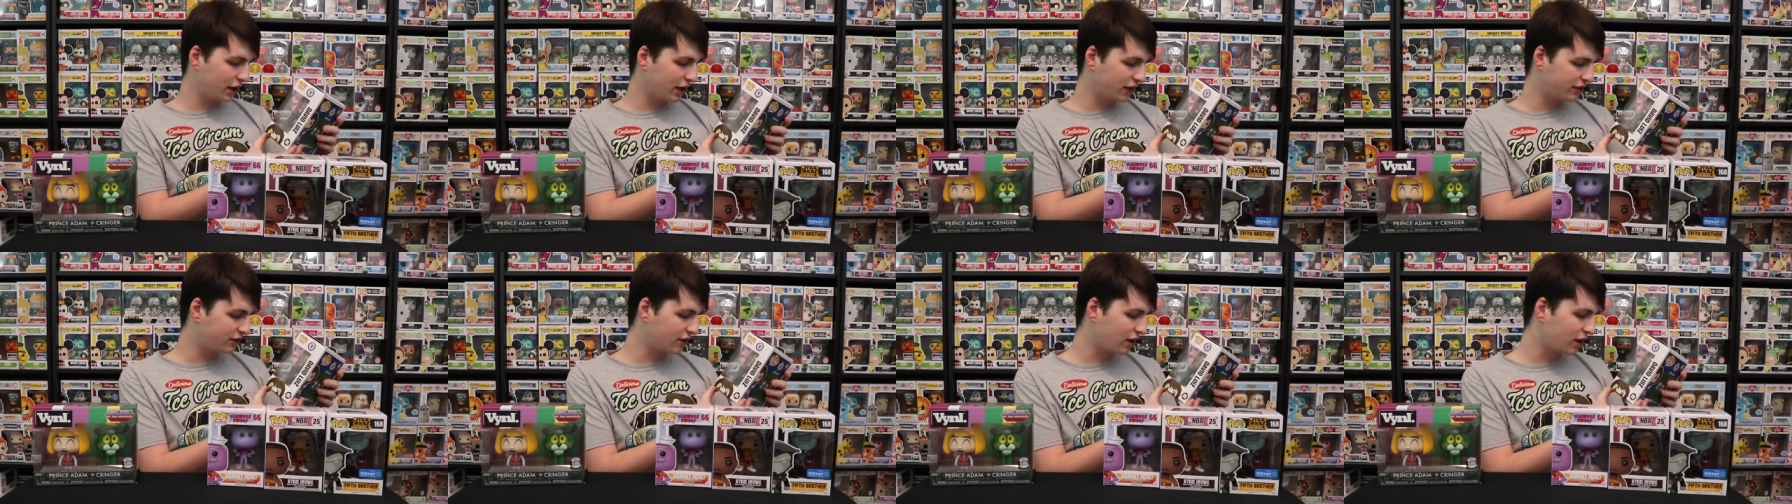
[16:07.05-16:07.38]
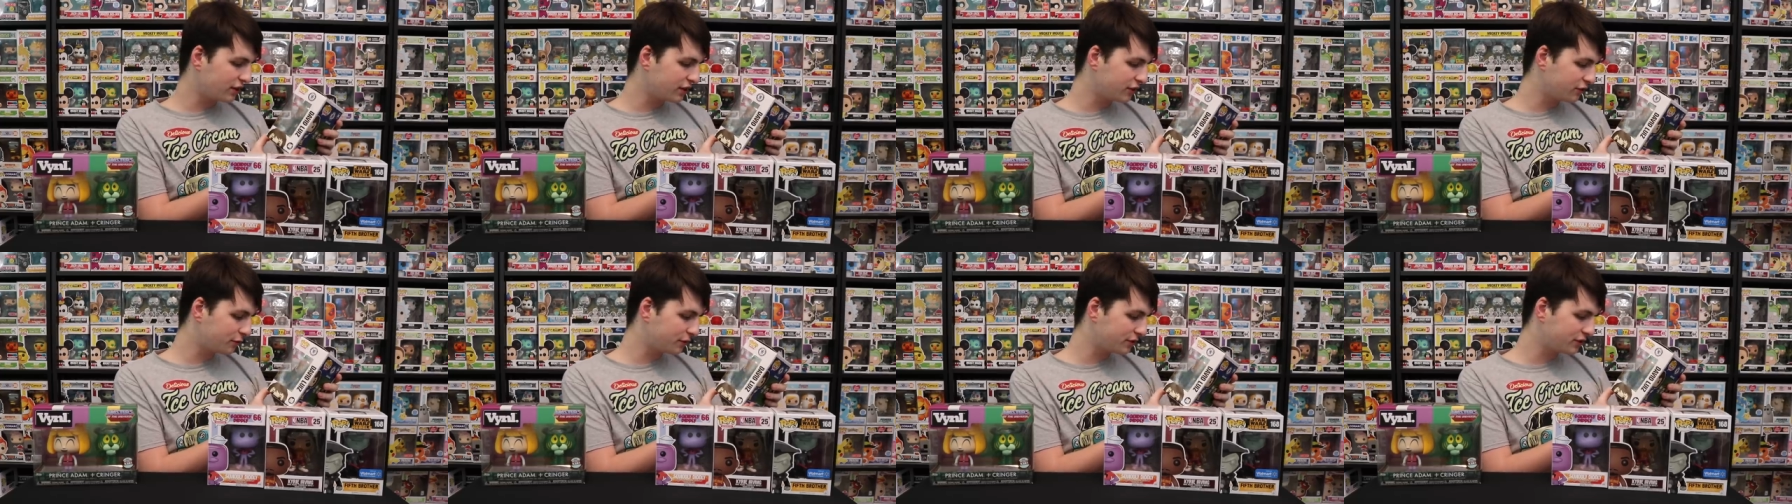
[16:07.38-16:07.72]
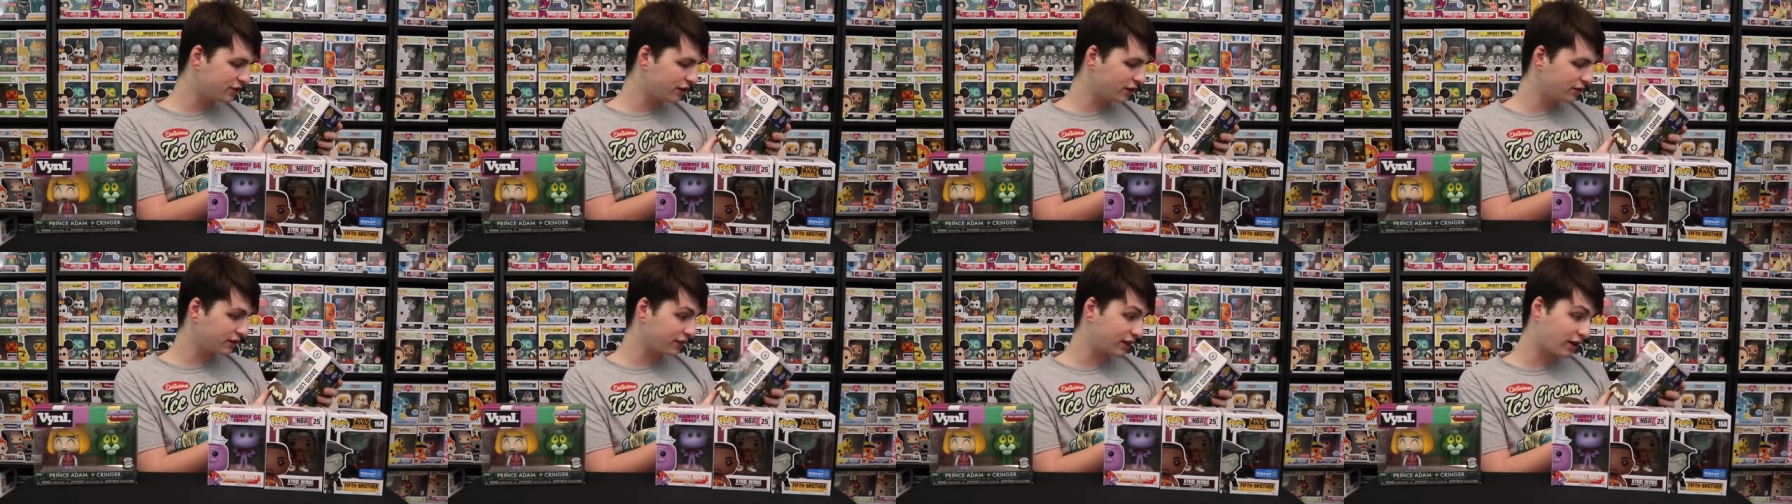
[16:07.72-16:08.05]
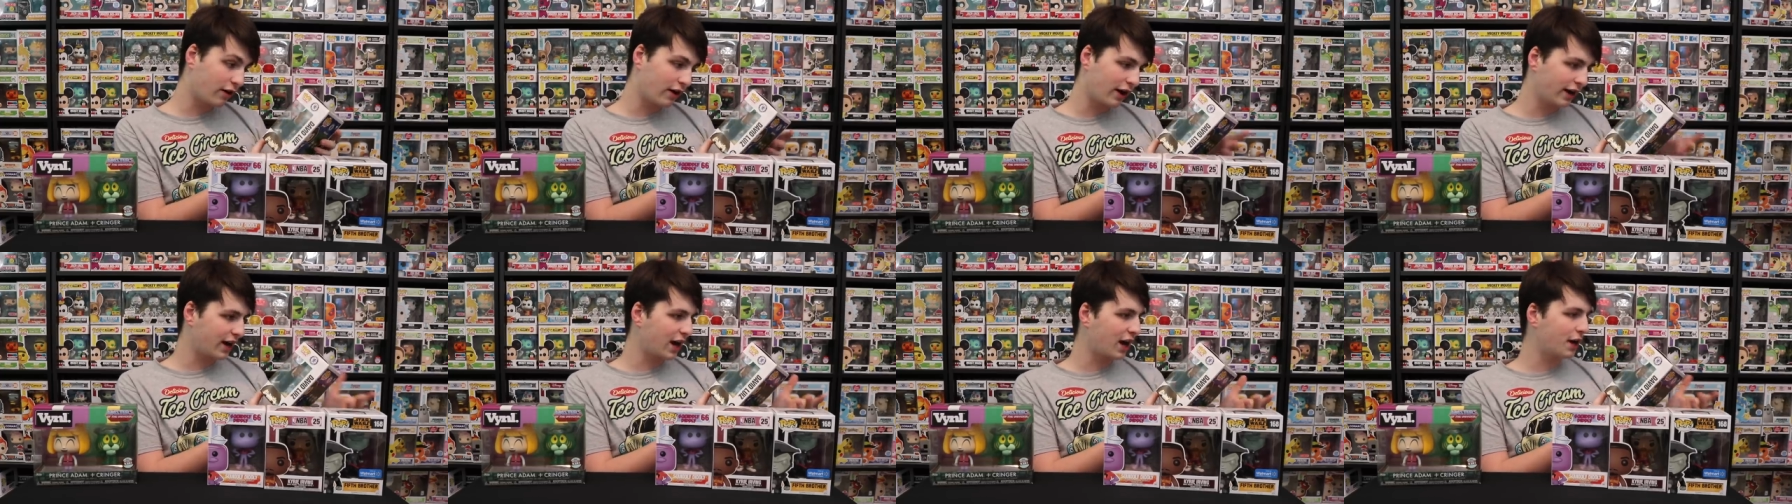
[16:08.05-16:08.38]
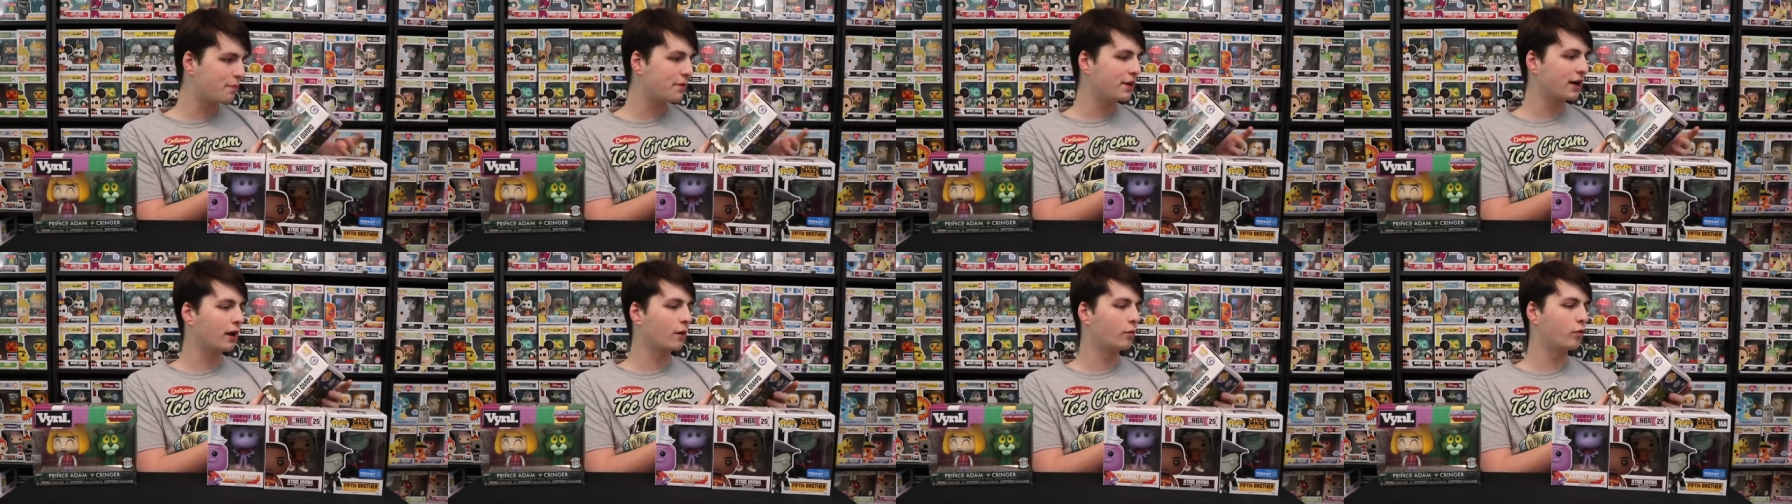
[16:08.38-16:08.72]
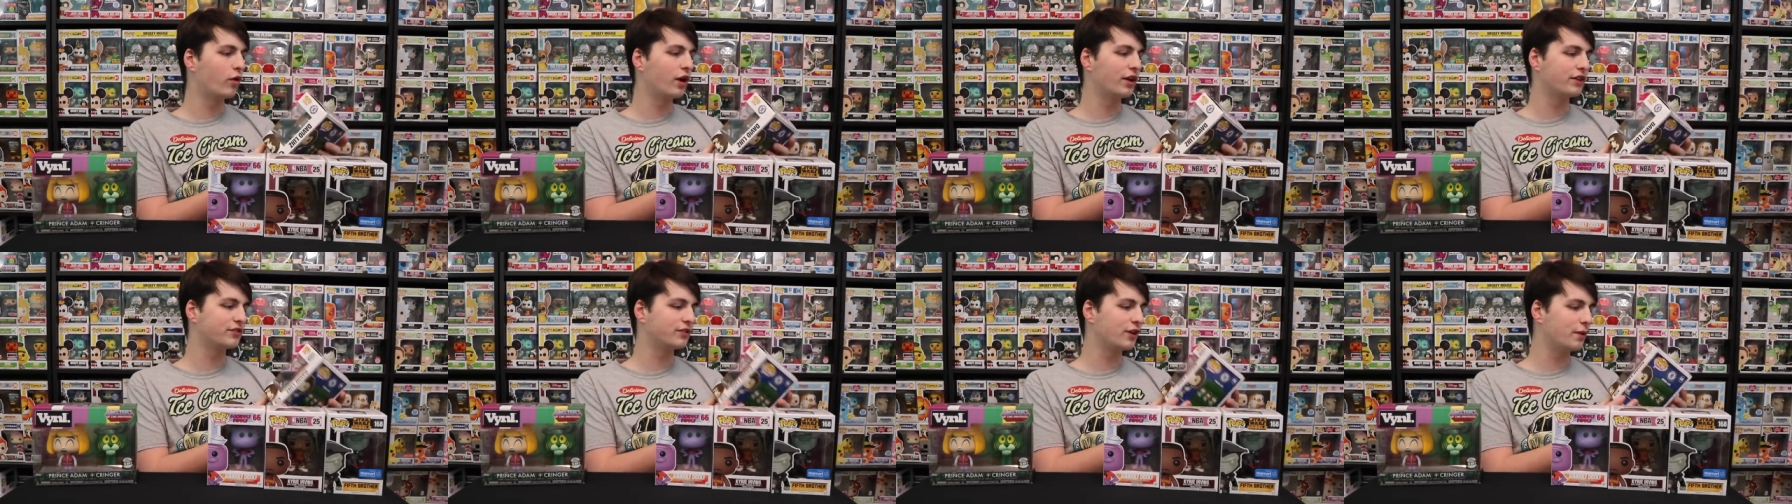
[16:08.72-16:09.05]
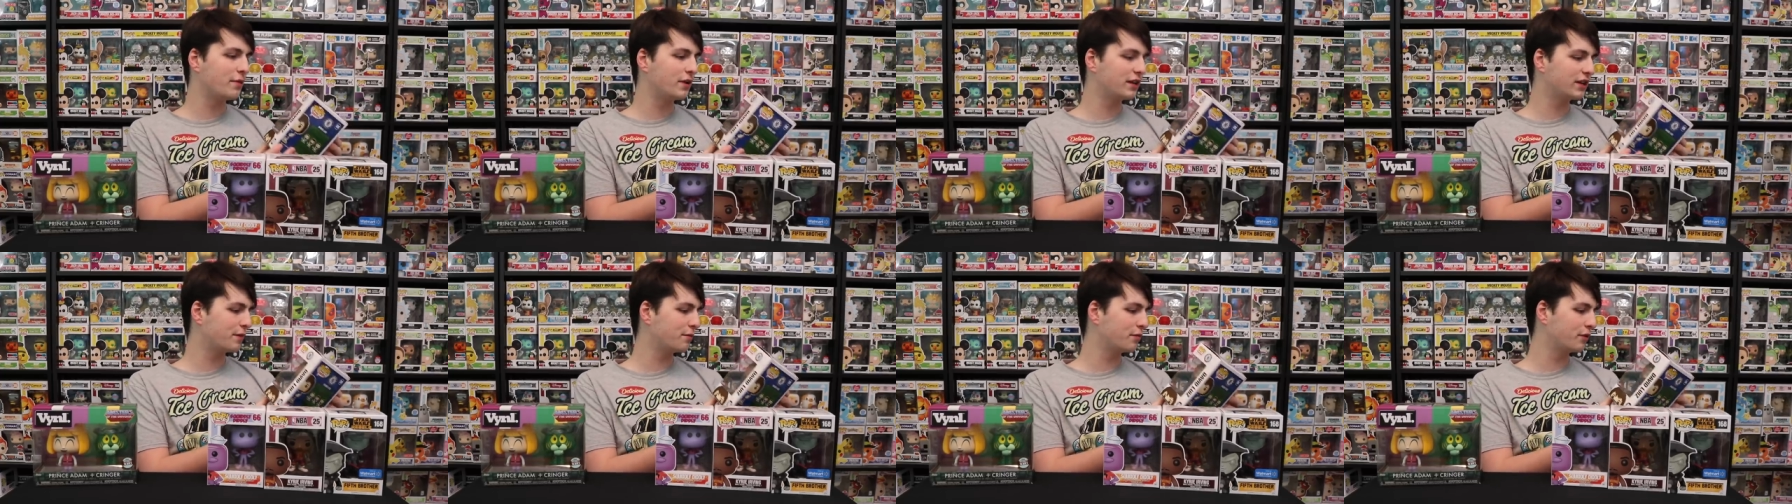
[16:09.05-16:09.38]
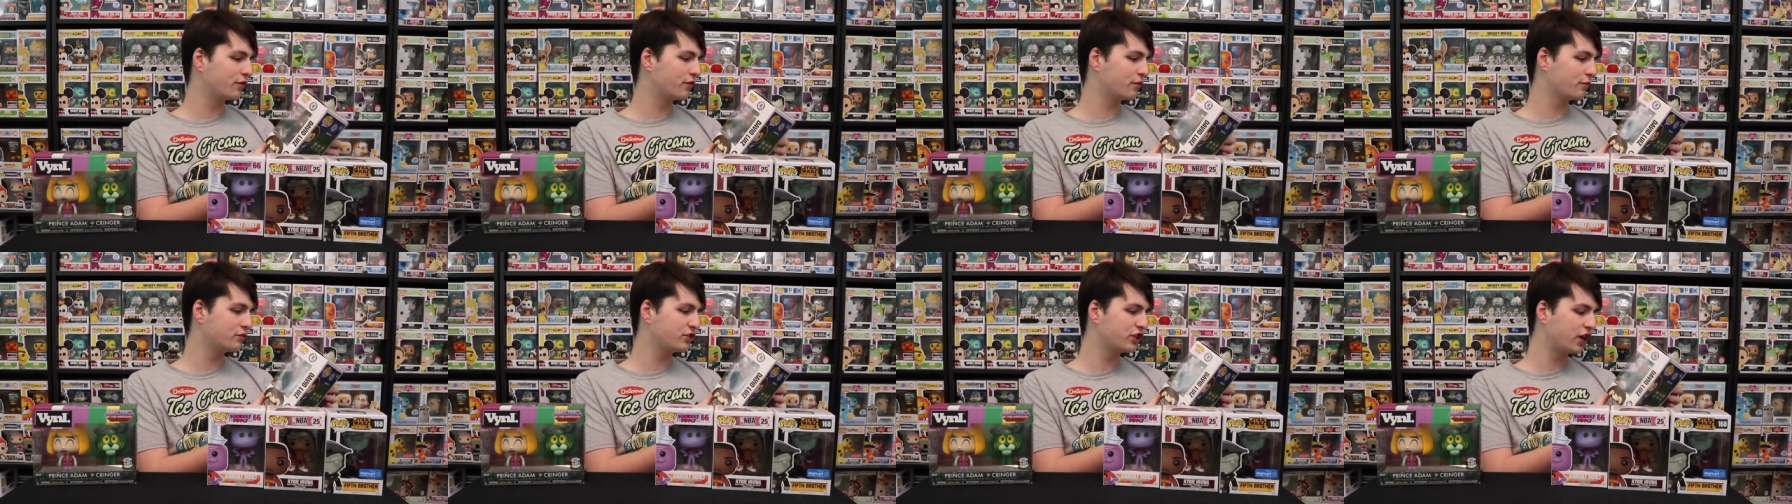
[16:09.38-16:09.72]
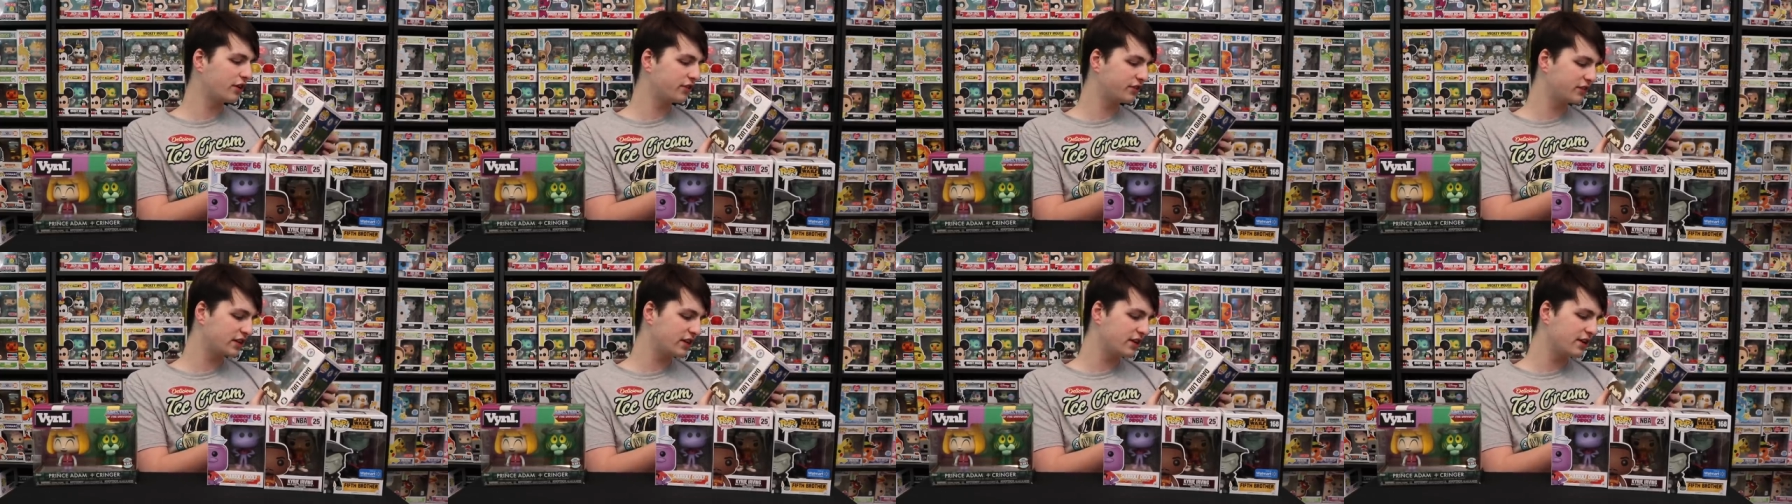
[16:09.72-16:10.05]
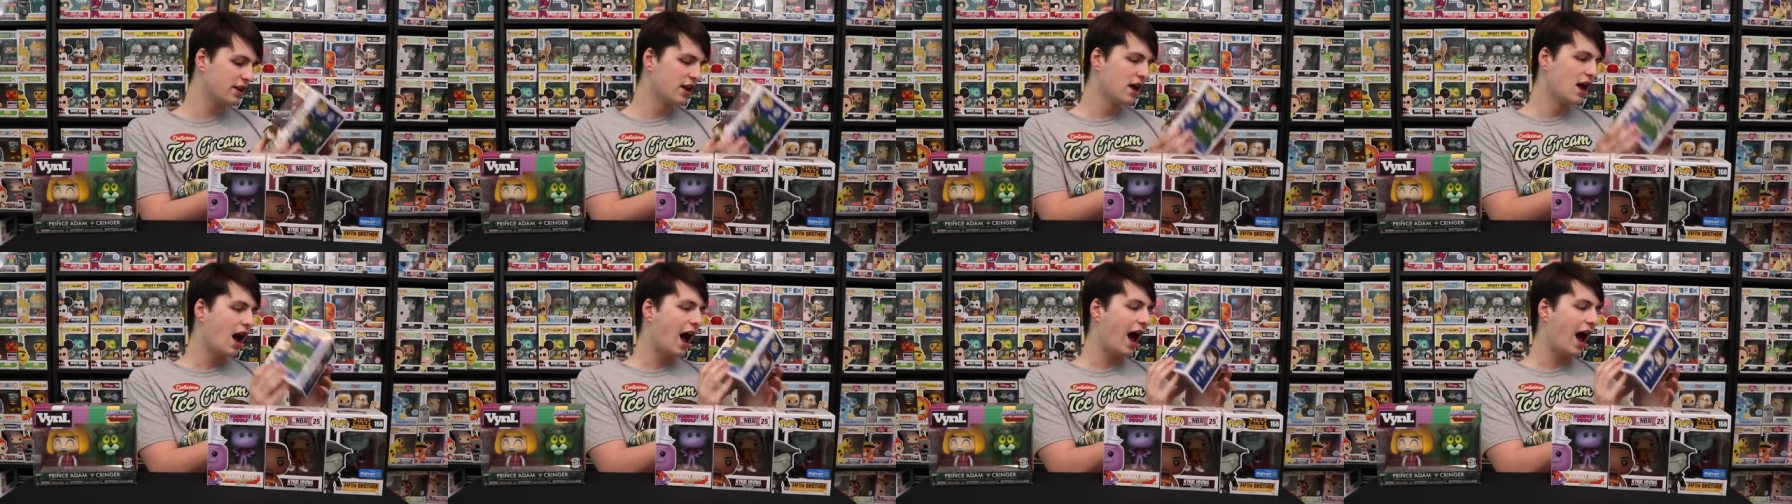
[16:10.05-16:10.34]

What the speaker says: when I saw these ones here, I was like, oh, I gotta pick up one. So I picked up one from Chelsea.